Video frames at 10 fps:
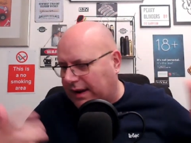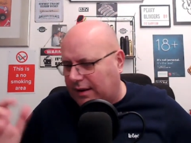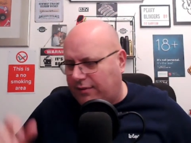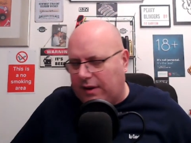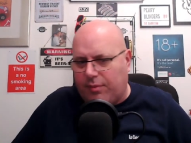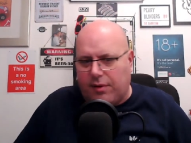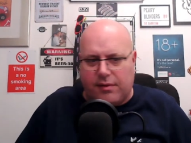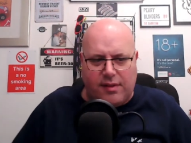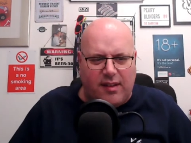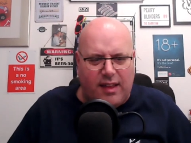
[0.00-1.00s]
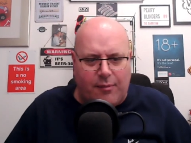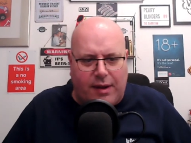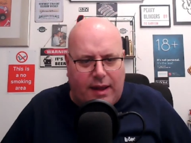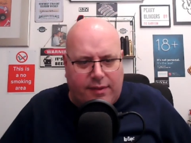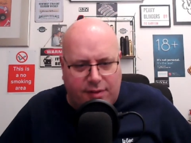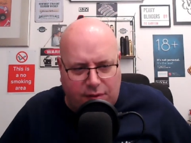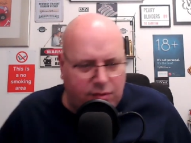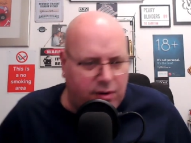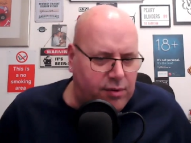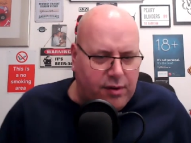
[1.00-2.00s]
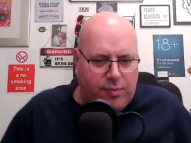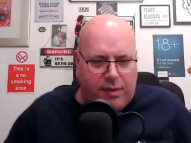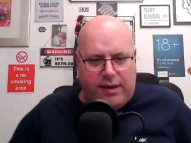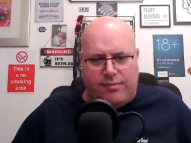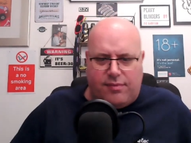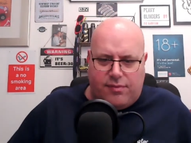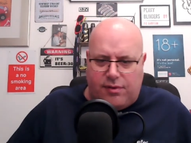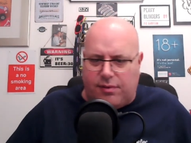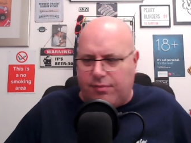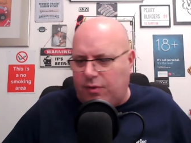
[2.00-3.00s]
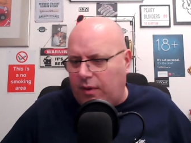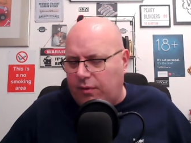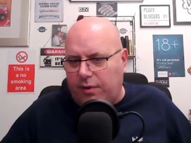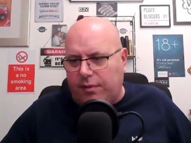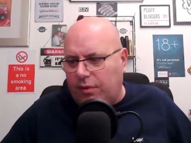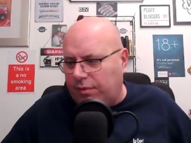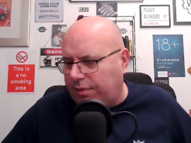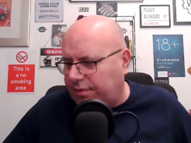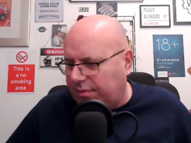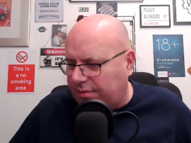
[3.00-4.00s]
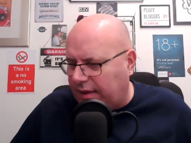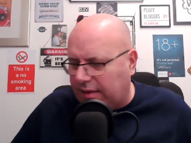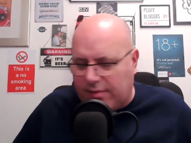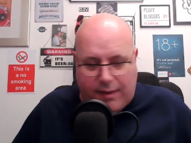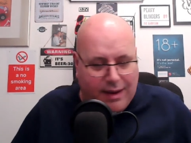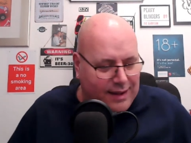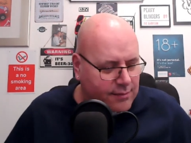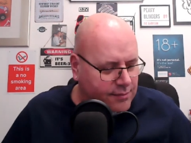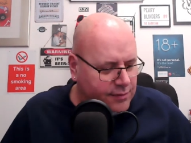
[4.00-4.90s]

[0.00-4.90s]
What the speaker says: and if anybody, because like the Zoom room cost me sort of £12 a month, and that's about it.